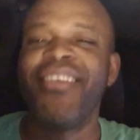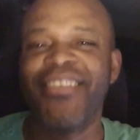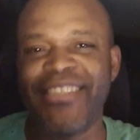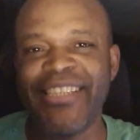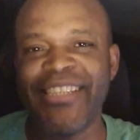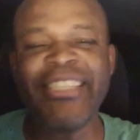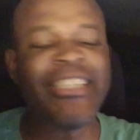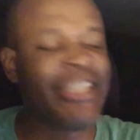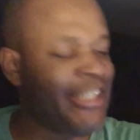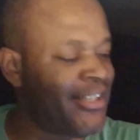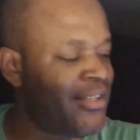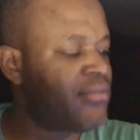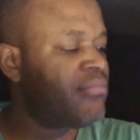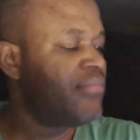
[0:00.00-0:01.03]
This is
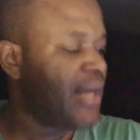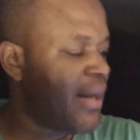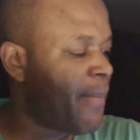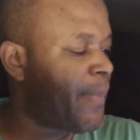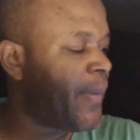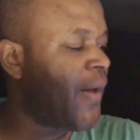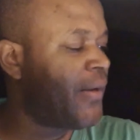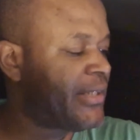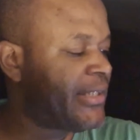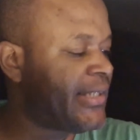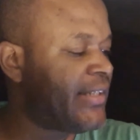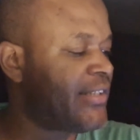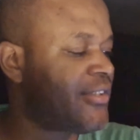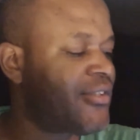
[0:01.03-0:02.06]
good. I applaud
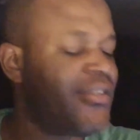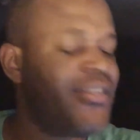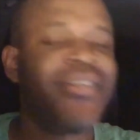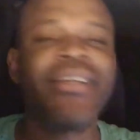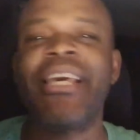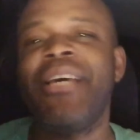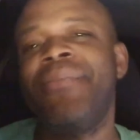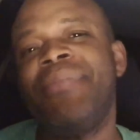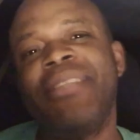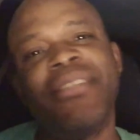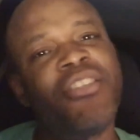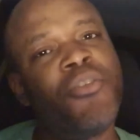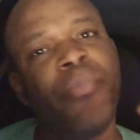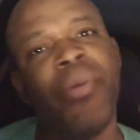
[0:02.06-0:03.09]
this. Keep
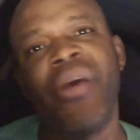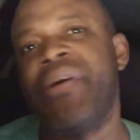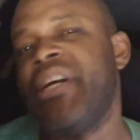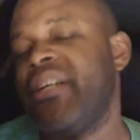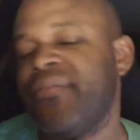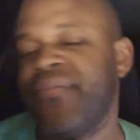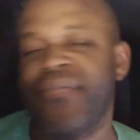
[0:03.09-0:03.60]
this spirit.